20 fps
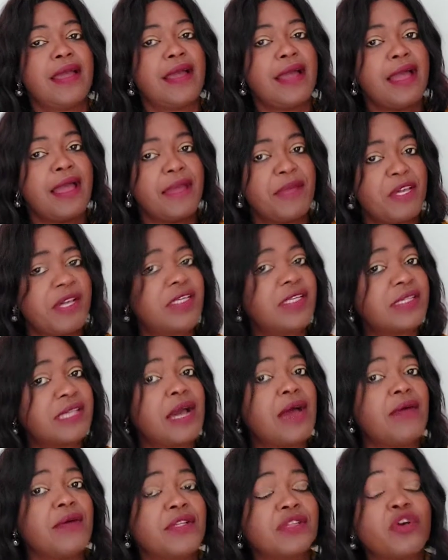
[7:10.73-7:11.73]
I because
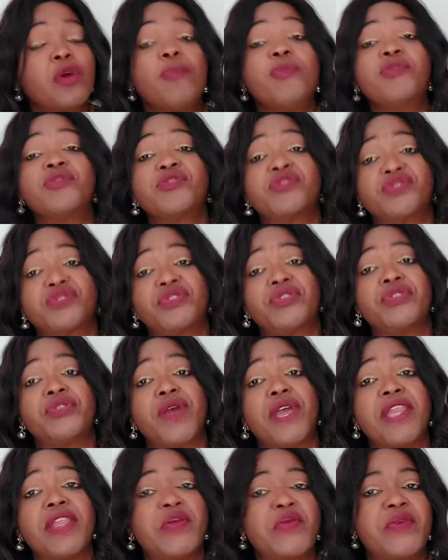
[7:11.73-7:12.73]
I was almost due
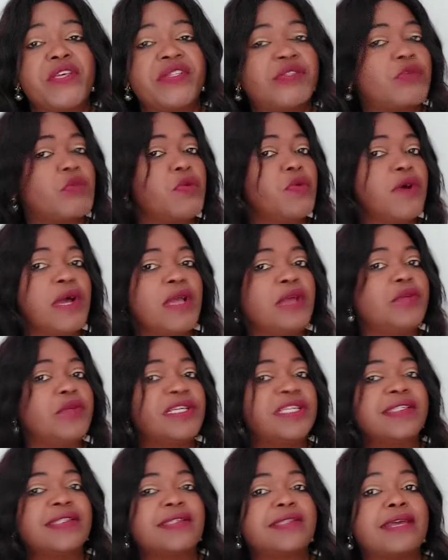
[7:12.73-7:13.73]
anyway, so I
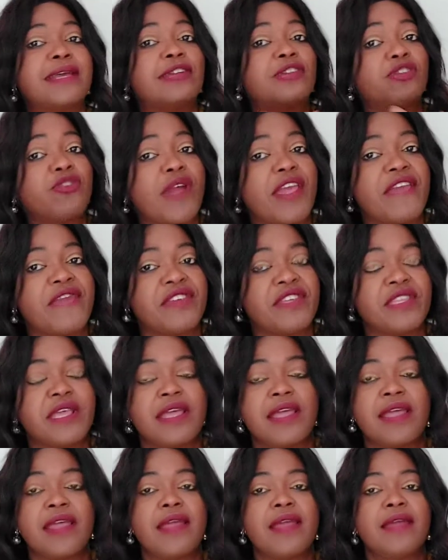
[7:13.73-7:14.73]
couldn't start driving.
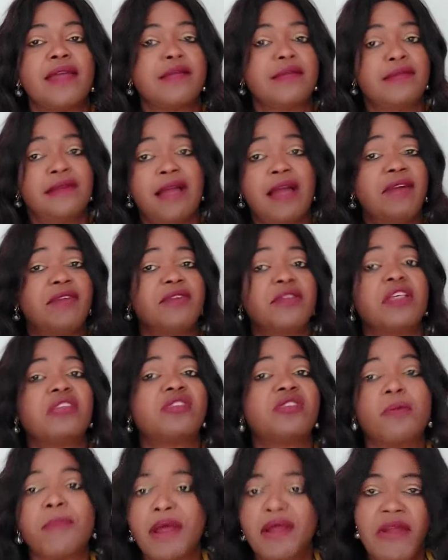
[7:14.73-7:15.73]
I'll
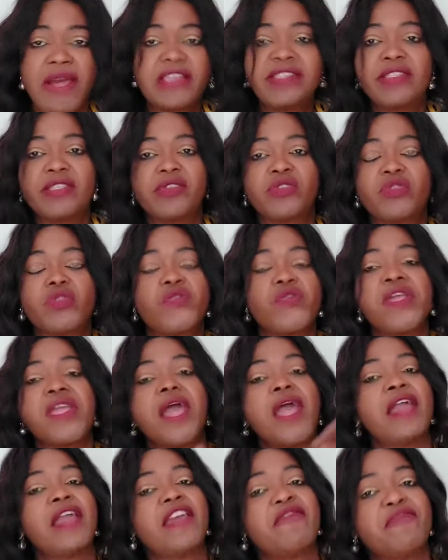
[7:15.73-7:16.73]
just summarize the story.
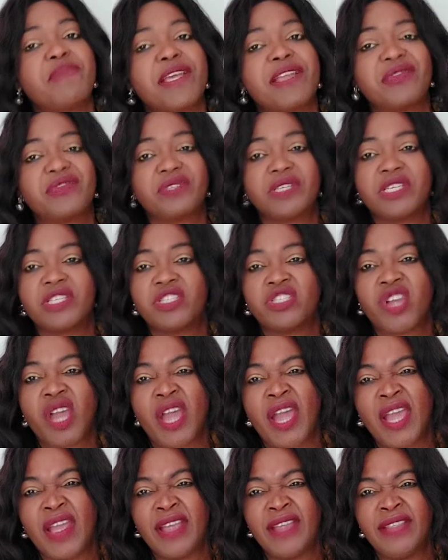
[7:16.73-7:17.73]
I gave birth to this
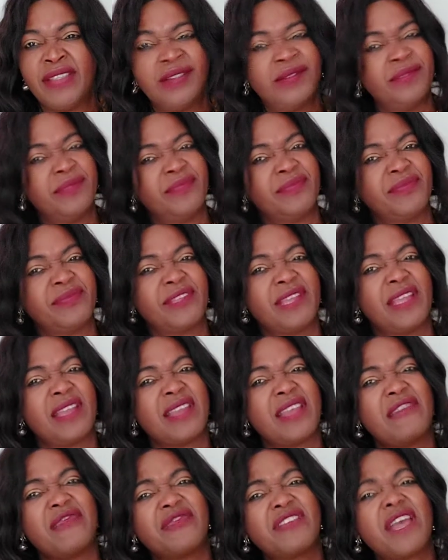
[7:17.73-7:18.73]
child,
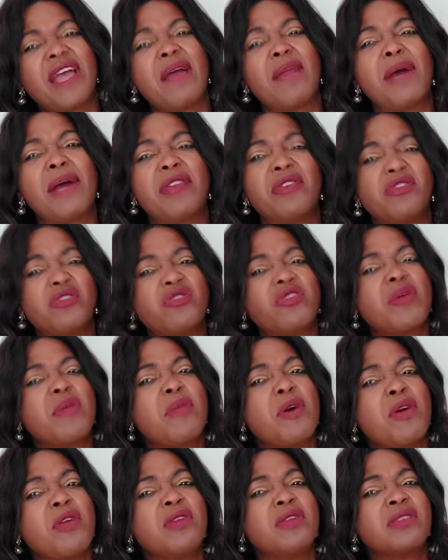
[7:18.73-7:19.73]
and after about three
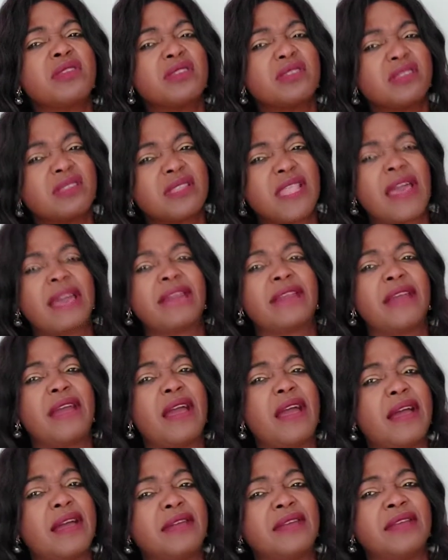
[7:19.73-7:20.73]
months, like
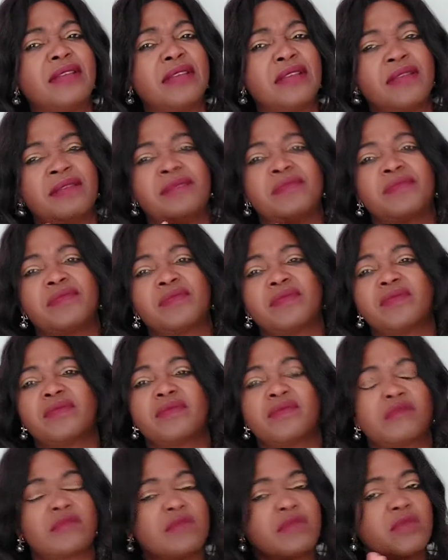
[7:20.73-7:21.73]
that,
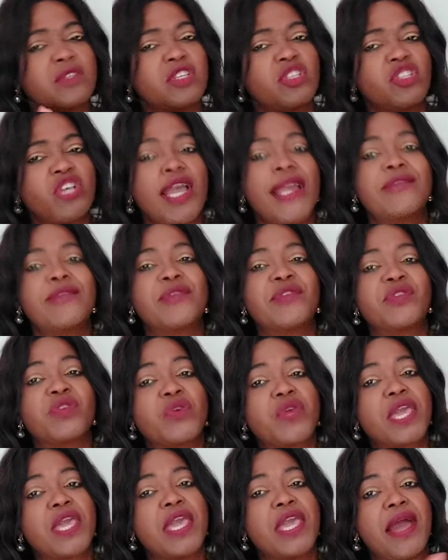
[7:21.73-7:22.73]
the child was
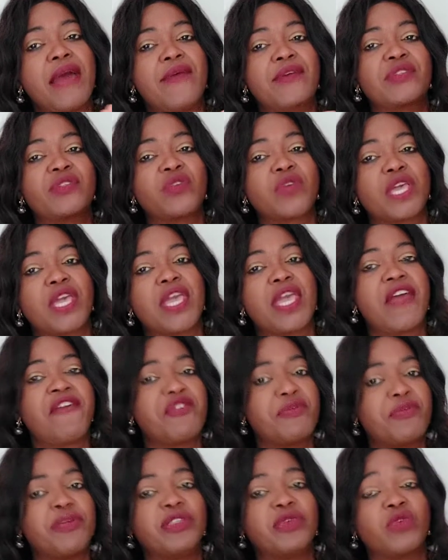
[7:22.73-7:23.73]
okay, I was okay,
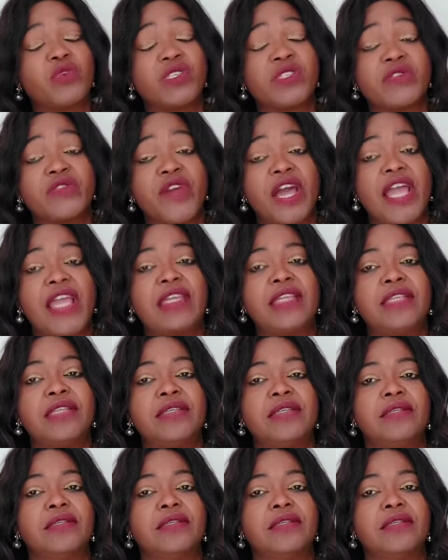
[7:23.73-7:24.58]
everybody was fine.